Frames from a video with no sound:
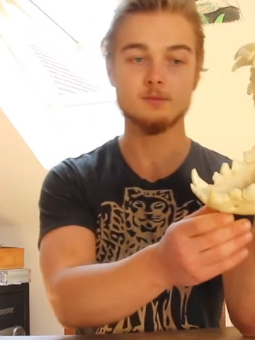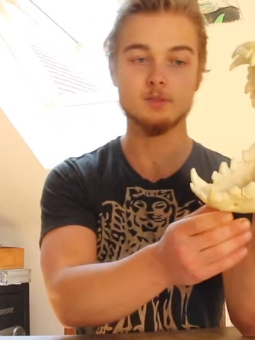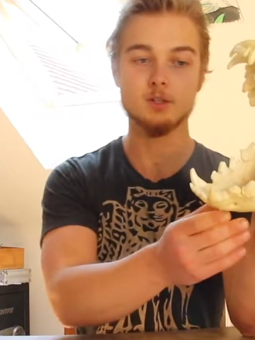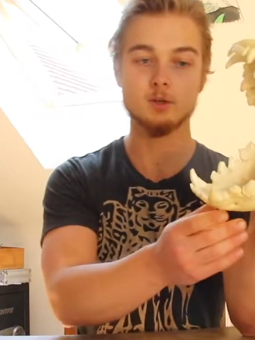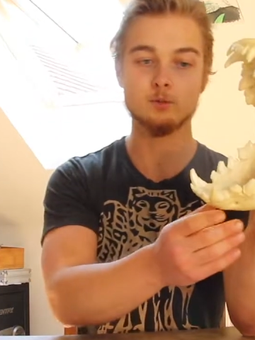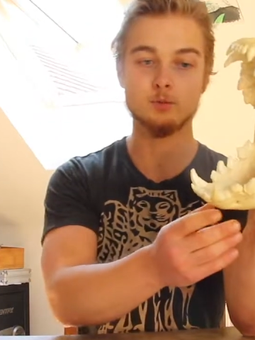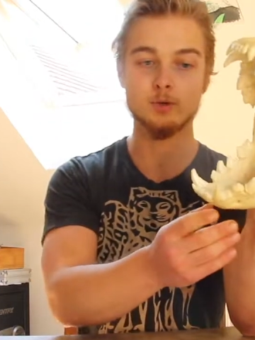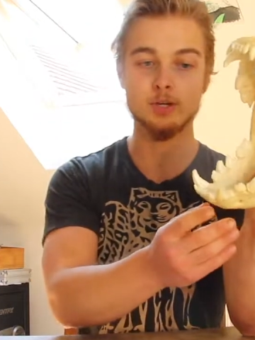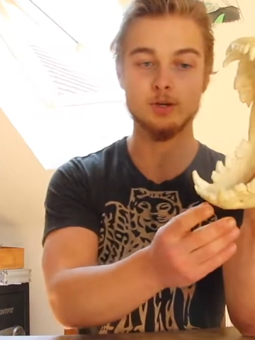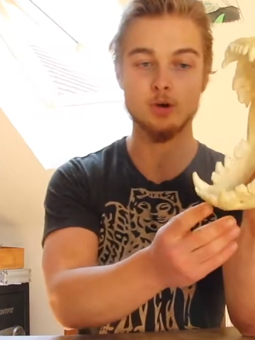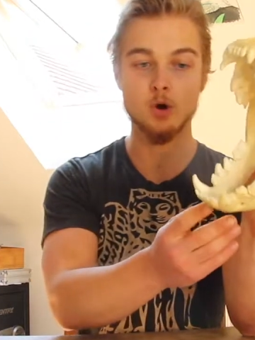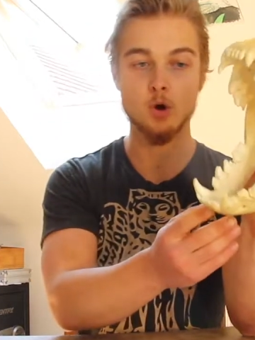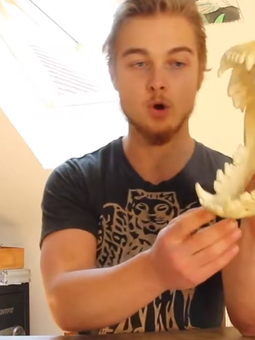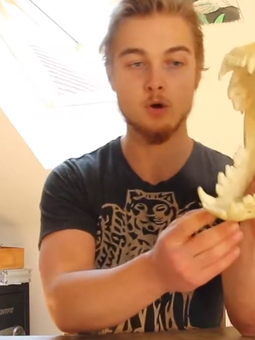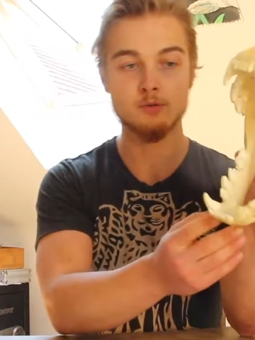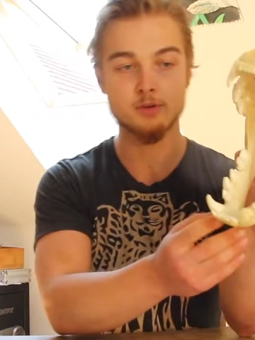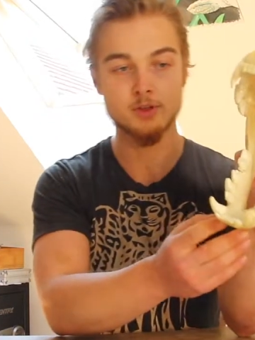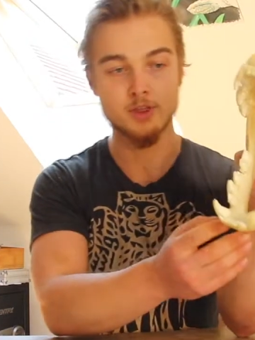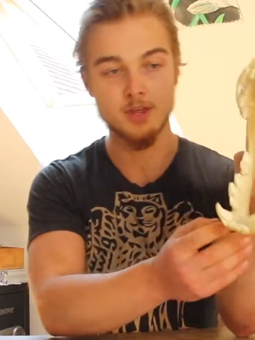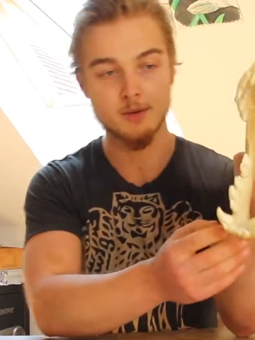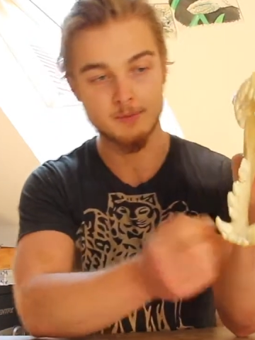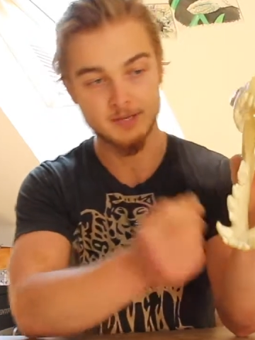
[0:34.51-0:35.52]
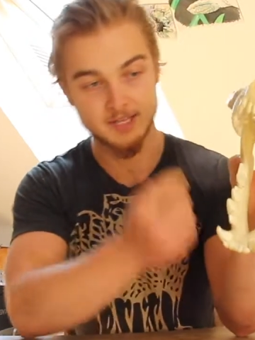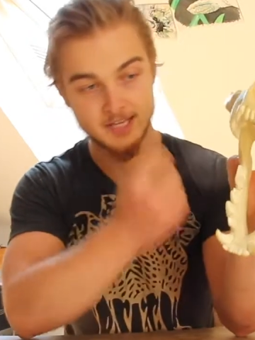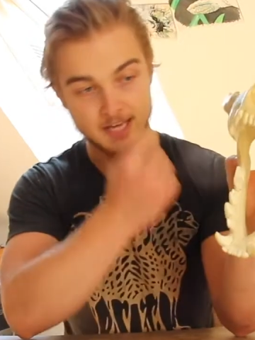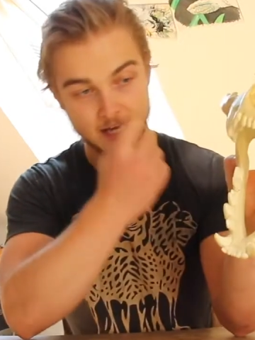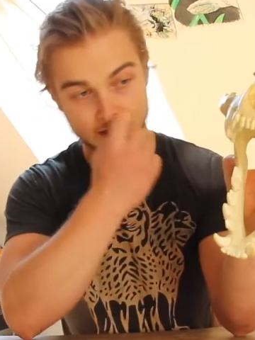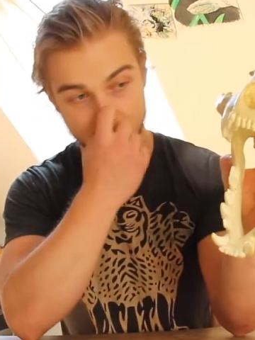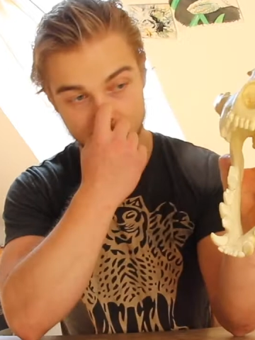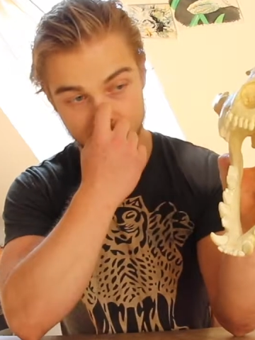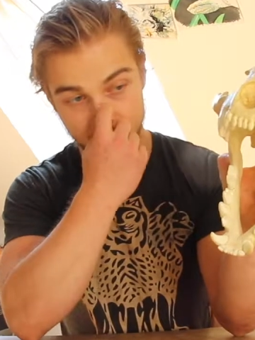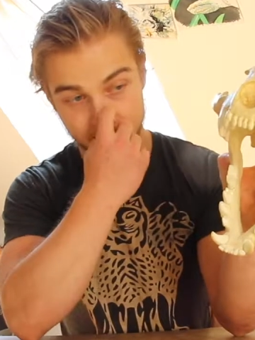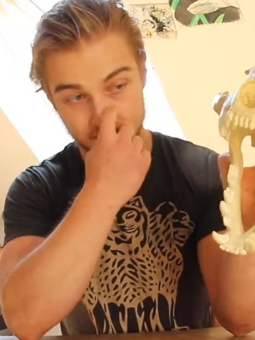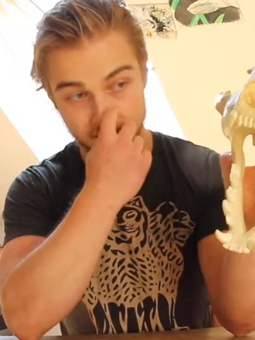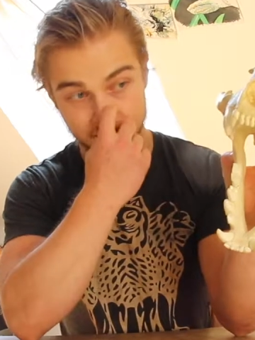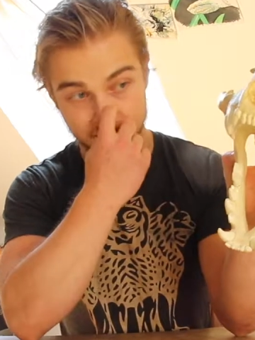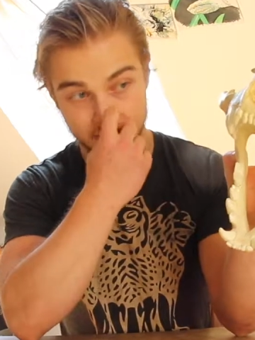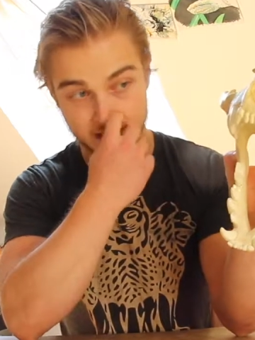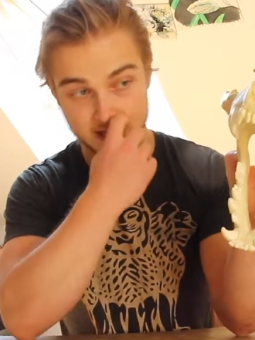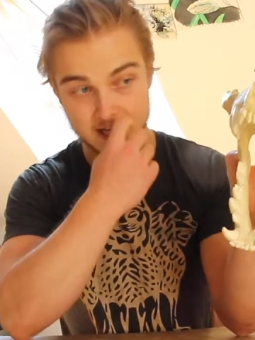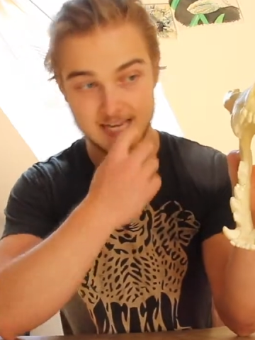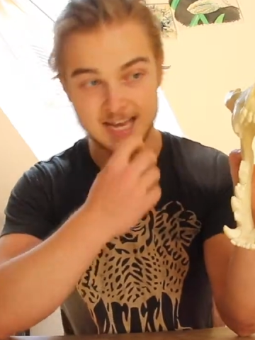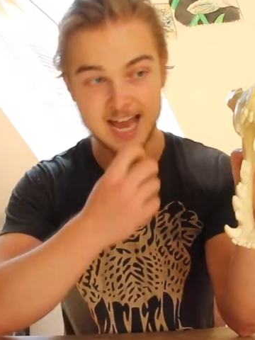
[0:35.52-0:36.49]
If we go over them again, this is
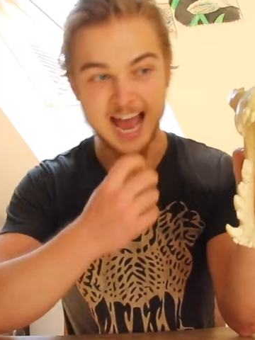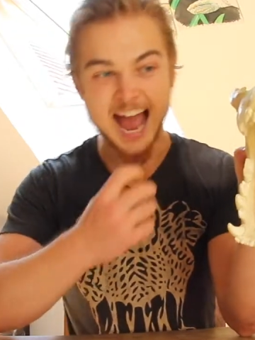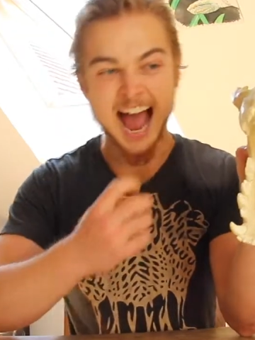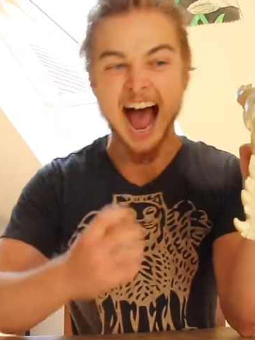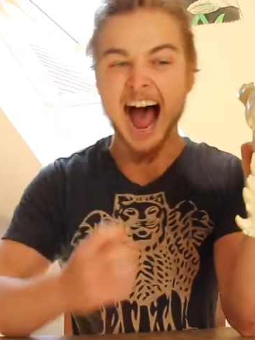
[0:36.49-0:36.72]
the,